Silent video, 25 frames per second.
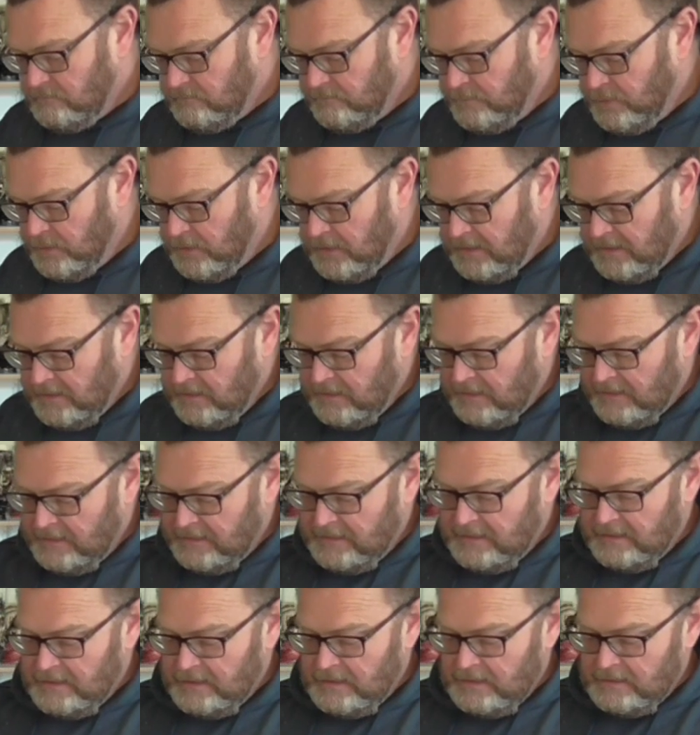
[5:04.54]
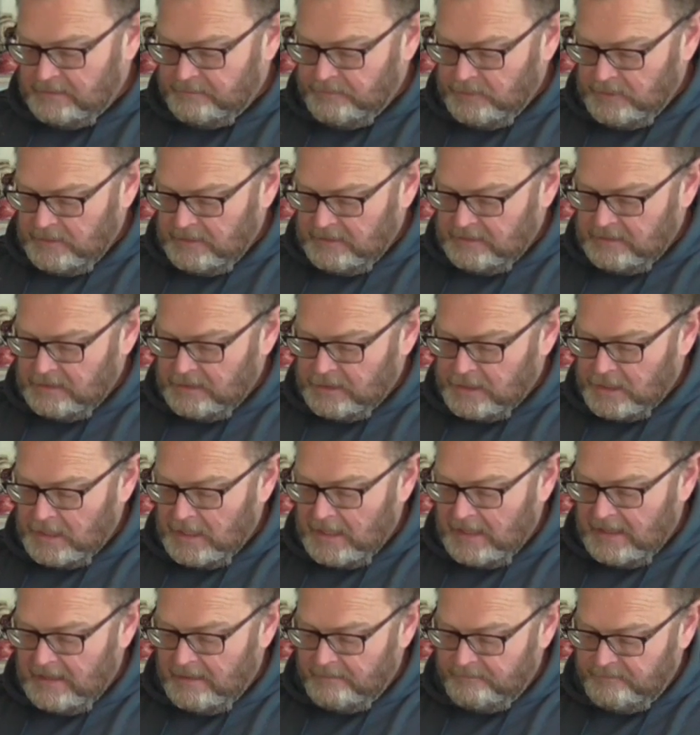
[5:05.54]
put into a
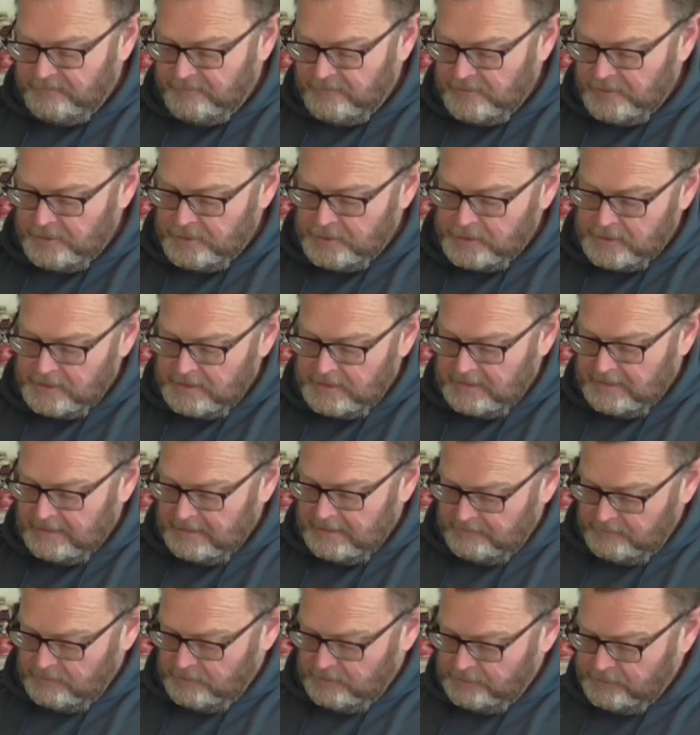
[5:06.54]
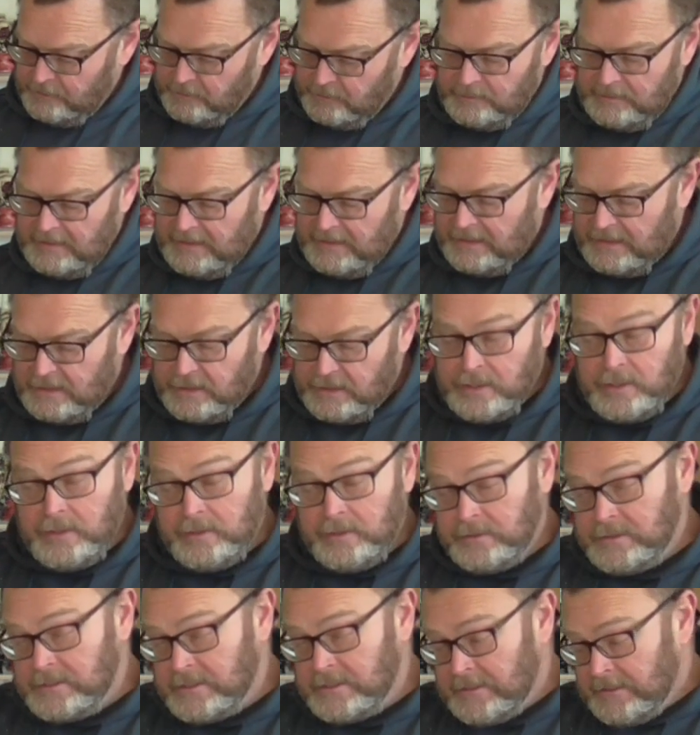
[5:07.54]
slab first, and it also takes
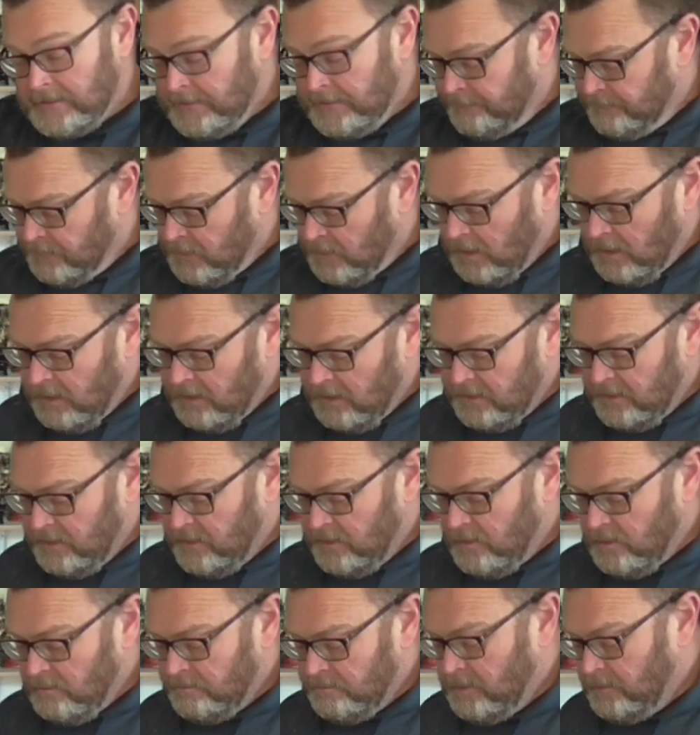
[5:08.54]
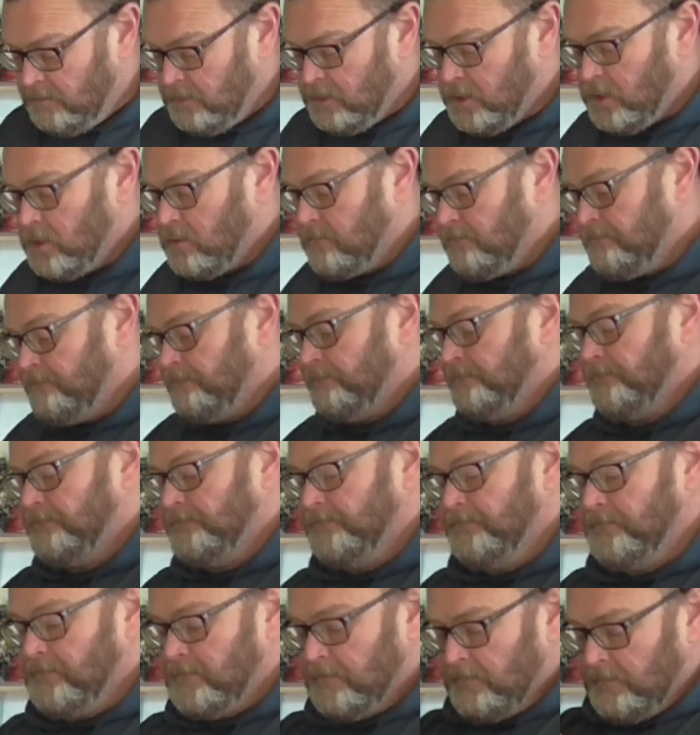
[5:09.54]
out a lot of the air bubbles.
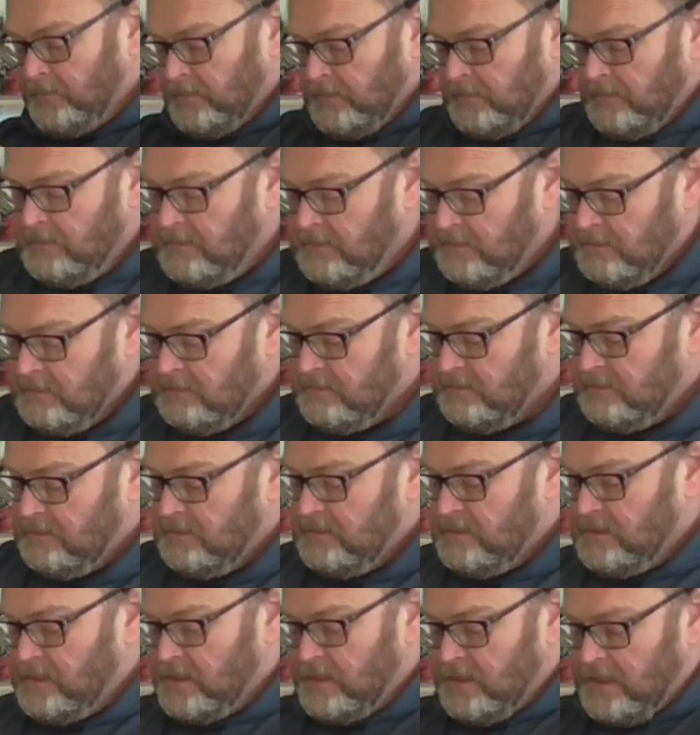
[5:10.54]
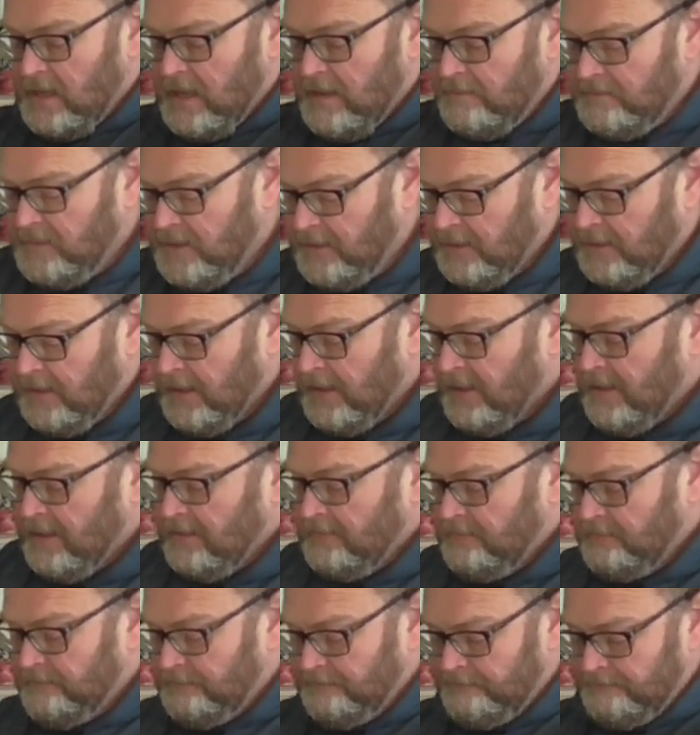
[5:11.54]
You just slap it like
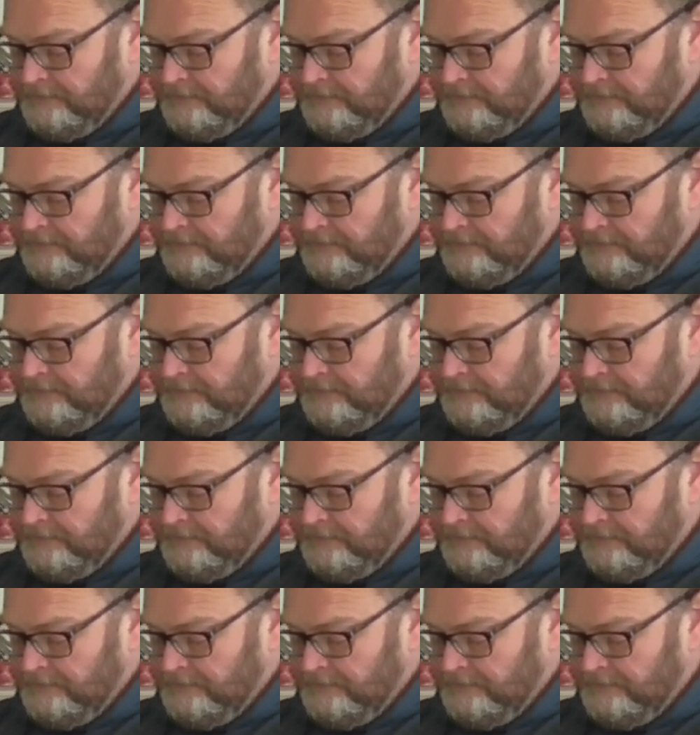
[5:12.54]
that.